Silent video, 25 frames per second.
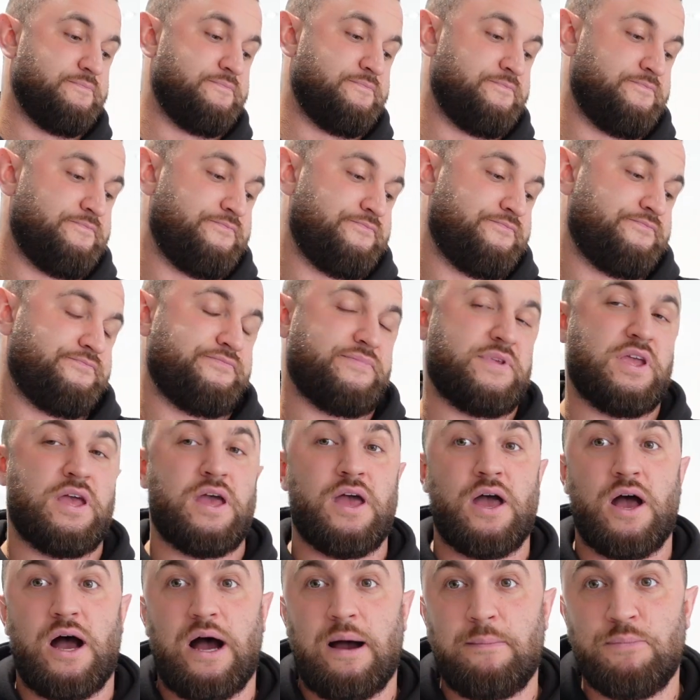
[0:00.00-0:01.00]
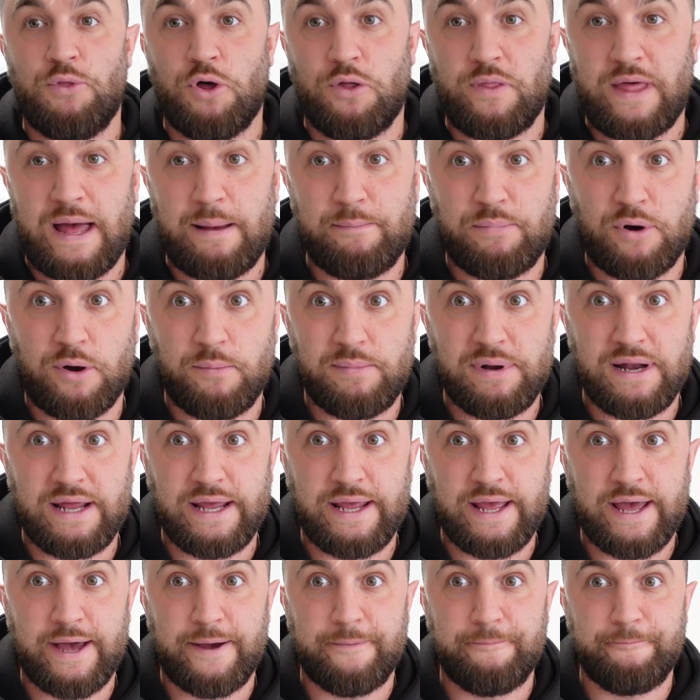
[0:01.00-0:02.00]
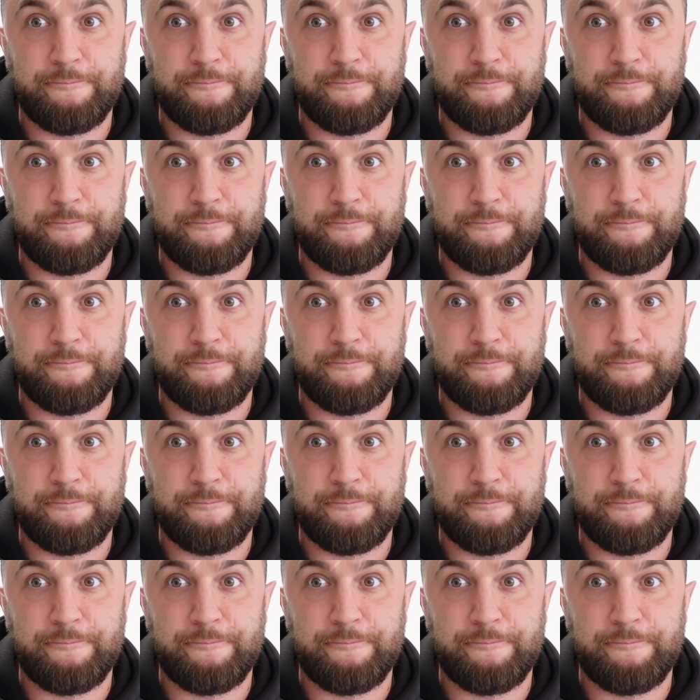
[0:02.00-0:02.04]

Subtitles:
I'm not that popular yet.